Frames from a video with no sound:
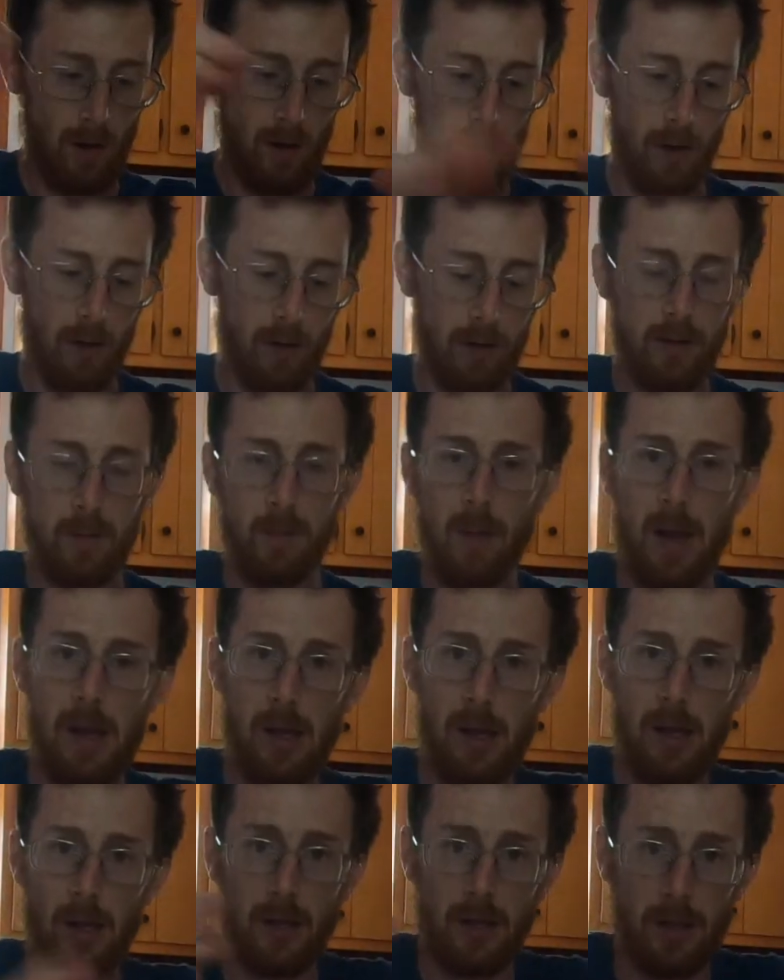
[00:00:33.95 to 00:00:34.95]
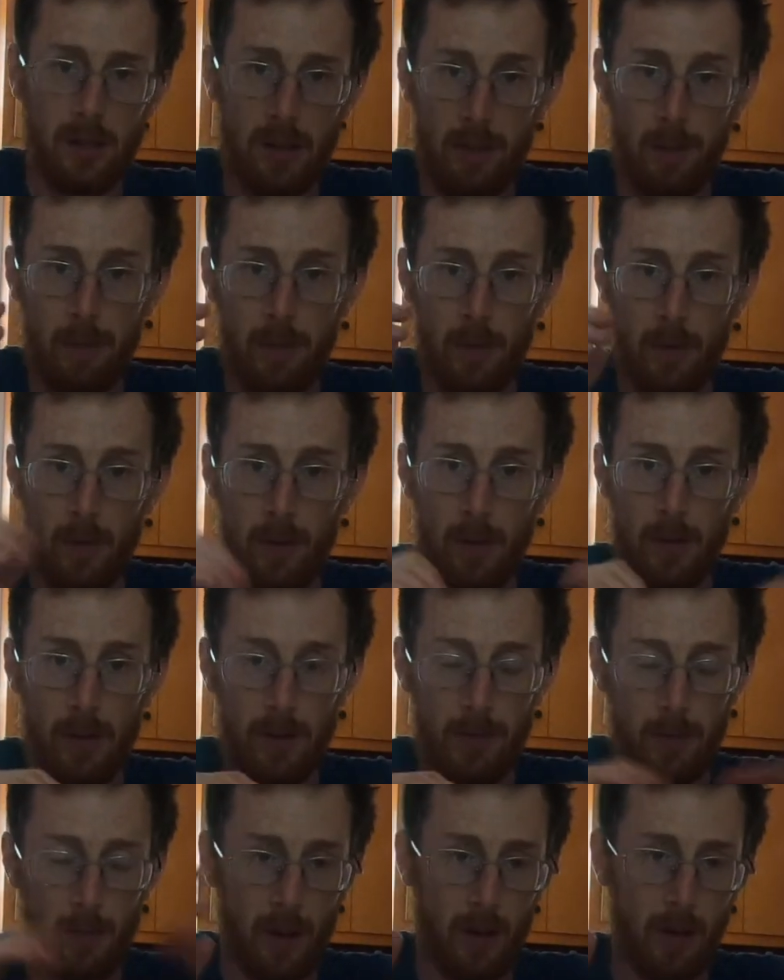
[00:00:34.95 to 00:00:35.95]
I'll just make it as simple as
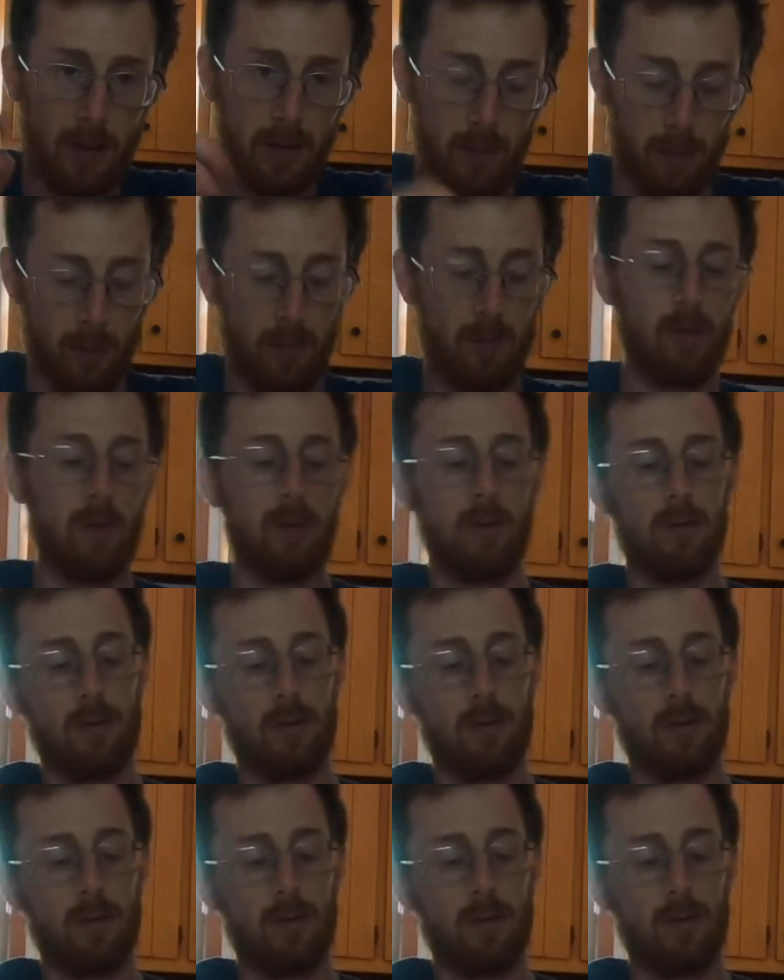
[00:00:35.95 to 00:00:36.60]
possible.